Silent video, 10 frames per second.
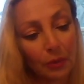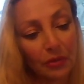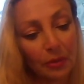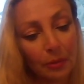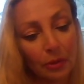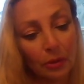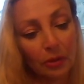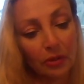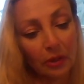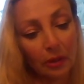with some
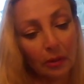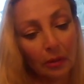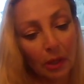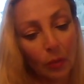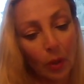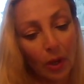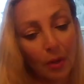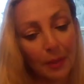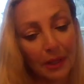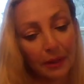attorneys in
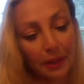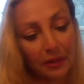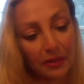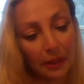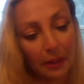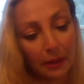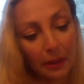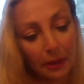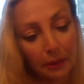Wyoming, and they said,